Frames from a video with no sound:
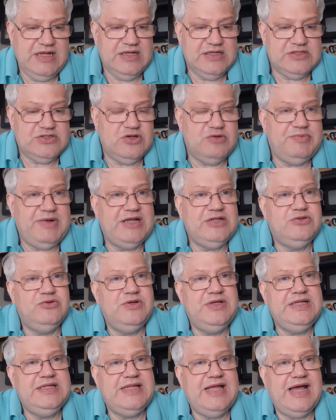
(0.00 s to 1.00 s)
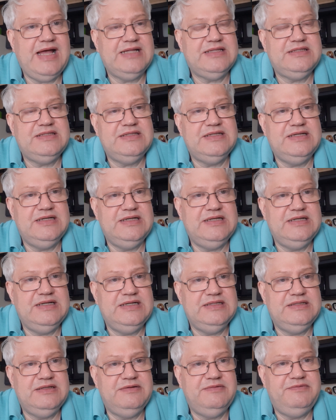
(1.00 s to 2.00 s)
So by doing that
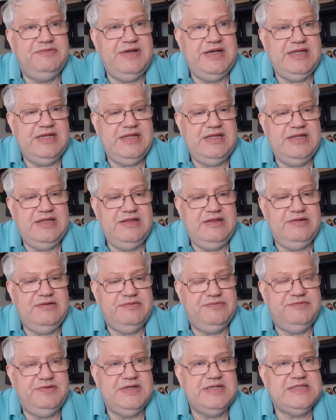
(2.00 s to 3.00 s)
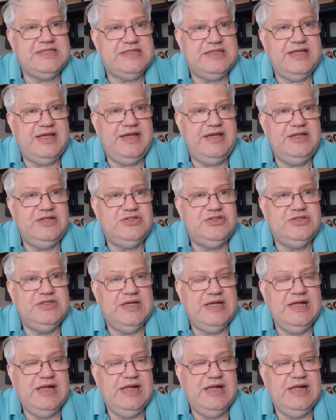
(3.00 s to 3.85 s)
at the very first stage,